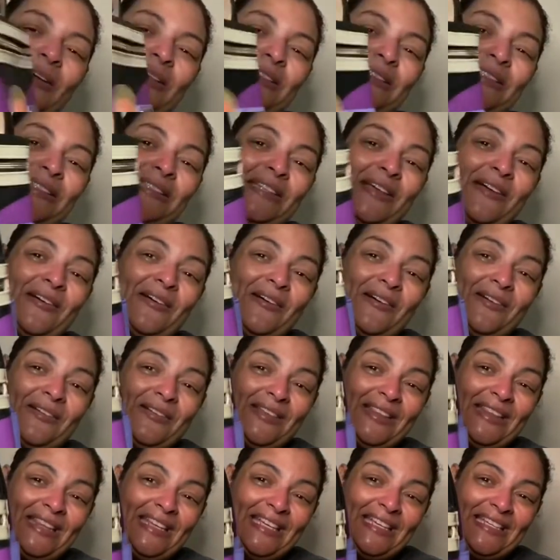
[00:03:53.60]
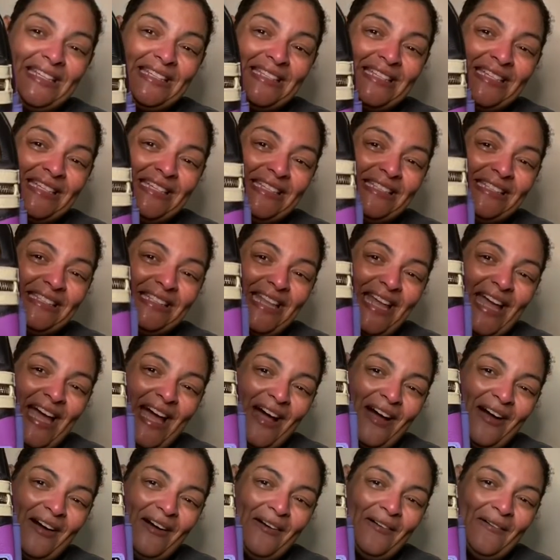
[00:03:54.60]
So this is
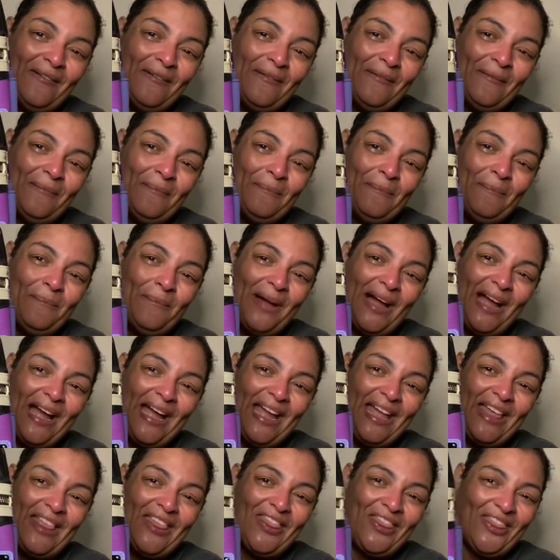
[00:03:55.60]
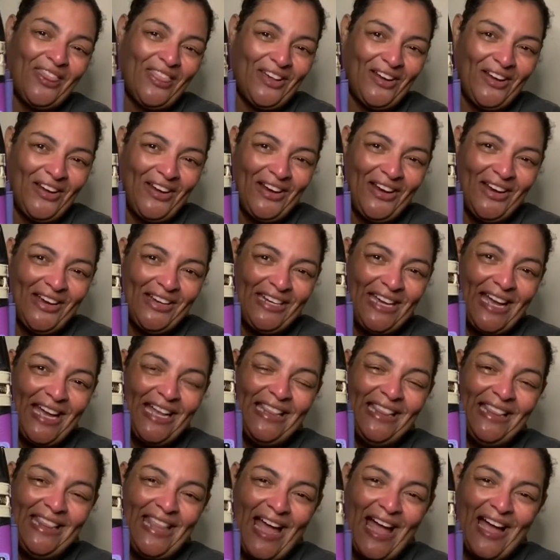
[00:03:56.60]
now my third
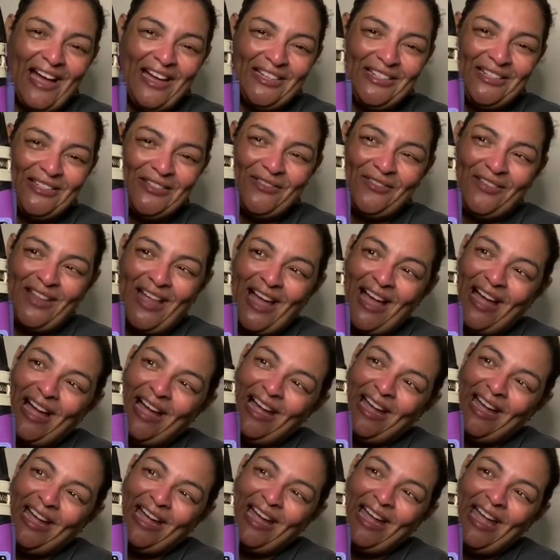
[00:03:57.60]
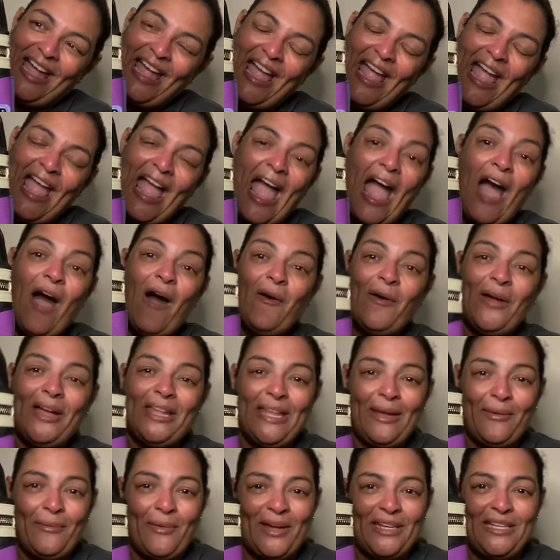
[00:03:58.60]
Loungefly. Oh, and
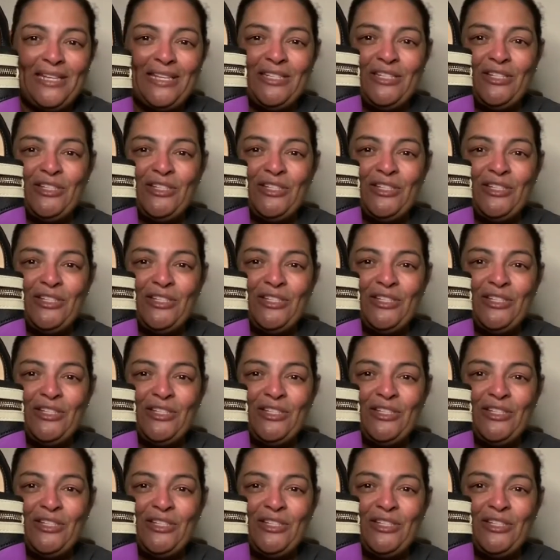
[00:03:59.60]
I wanted to